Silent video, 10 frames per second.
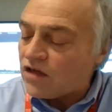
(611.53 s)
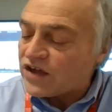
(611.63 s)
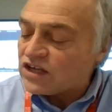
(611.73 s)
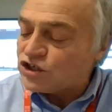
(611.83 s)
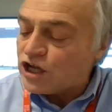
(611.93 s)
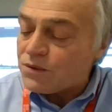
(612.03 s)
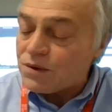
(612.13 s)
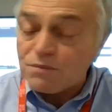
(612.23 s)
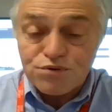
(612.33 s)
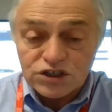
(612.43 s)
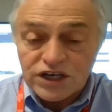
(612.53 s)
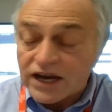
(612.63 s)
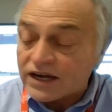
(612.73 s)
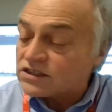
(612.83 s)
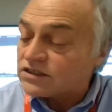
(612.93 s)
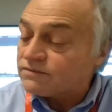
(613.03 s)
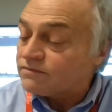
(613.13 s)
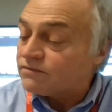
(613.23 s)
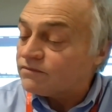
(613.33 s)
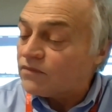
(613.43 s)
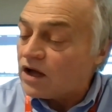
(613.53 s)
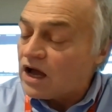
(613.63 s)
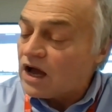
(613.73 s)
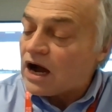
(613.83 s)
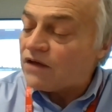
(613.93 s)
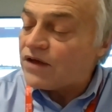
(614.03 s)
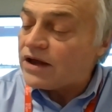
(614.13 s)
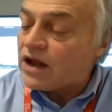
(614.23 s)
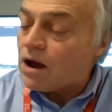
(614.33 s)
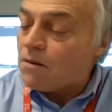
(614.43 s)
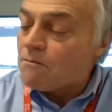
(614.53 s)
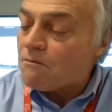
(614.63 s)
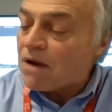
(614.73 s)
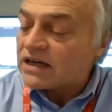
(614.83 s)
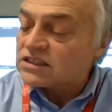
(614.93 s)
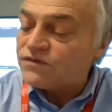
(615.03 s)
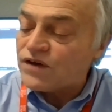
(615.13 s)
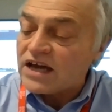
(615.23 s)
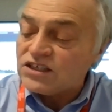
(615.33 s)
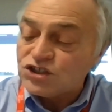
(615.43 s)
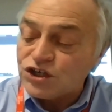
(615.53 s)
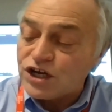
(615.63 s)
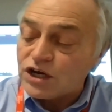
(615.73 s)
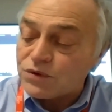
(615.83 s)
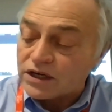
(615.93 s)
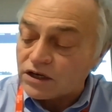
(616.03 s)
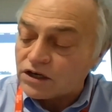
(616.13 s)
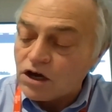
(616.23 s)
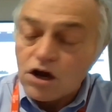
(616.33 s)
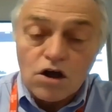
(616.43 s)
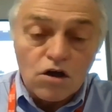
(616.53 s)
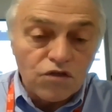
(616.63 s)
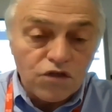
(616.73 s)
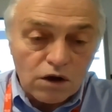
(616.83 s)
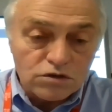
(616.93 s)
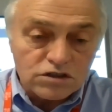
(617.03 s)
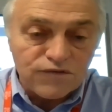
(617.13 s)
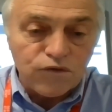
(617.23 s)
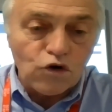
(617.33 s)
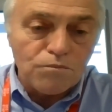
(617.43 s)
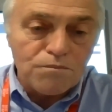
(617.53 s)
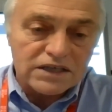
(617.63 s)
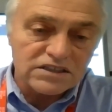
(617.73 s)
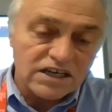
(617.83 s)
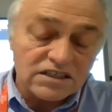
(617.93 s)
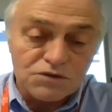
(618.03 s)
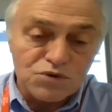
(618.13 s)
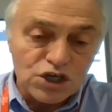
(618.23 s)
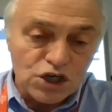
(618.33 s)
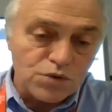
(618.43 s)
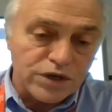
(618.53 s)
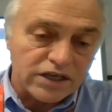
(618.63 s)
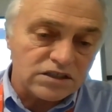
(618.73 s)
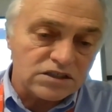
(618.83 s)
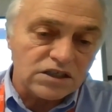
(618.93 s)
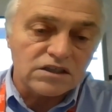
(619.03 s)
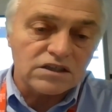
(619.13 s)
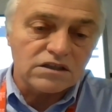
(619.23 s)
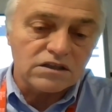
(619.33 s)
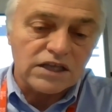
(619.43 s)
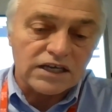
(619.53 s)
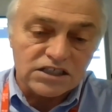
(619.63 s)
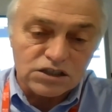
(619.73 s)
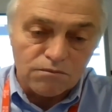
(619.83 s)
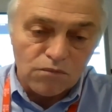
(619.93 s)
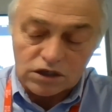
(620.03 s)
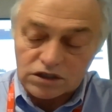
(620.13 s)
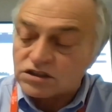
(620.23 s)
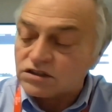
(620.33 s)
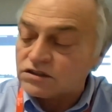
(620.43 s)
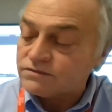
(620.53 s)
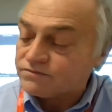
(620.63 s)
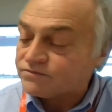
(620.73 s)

the engineering project, and then maths for engineering. Those are 4 mandatory units that is a must.